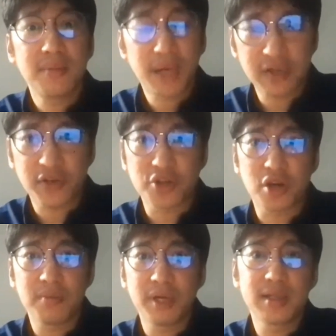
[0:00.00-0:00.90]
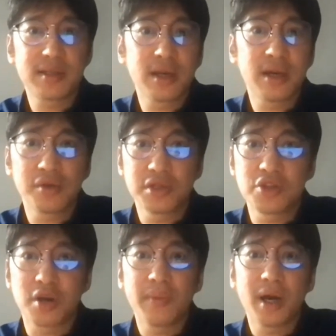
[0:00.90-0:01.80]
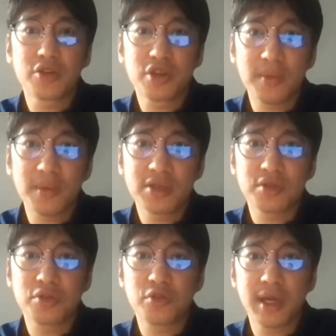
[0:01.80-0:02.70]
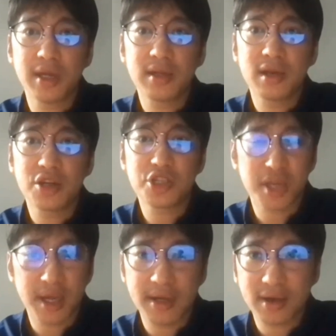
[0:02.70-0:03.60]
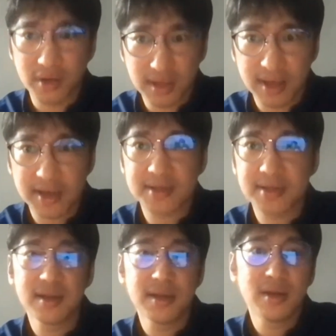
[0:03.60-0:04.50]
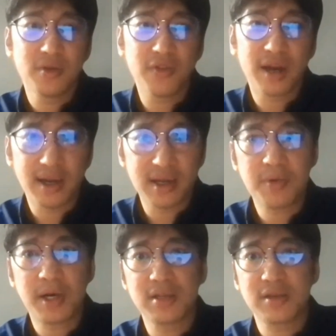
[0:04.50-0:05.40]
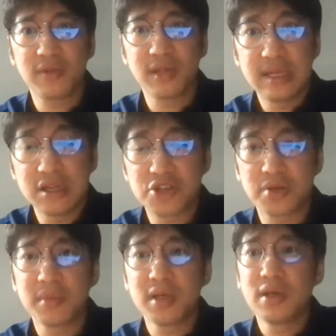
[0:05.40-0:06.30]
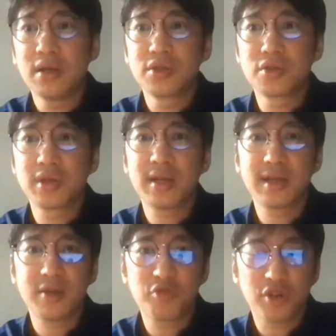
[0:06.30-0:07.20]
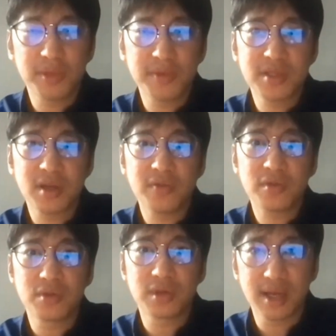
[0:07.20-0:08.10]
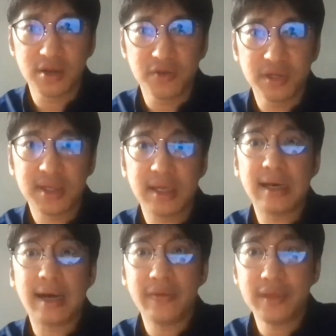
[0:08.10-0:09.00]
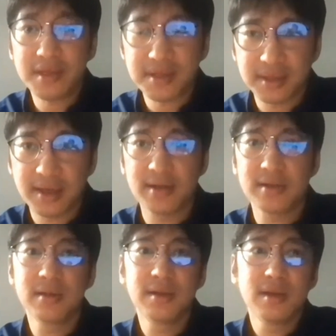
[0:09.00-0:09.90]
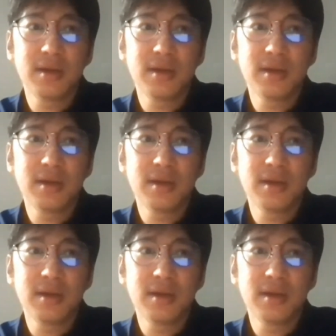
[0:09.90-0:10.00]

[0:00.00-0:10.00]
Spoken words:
part of our job, but it's not our only job. Our job is to create a shared context with other parts of leadership so that they can problem solve together with us and understand